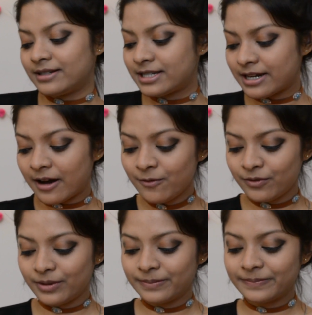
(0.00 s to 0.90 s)

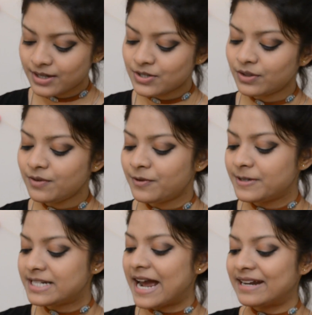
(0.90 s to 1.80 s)
stuff. So the
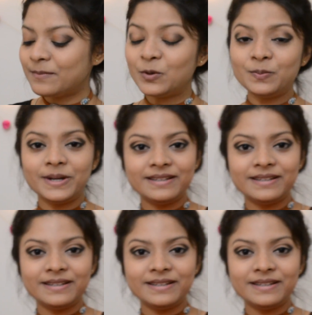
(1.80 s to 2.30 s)
first item would be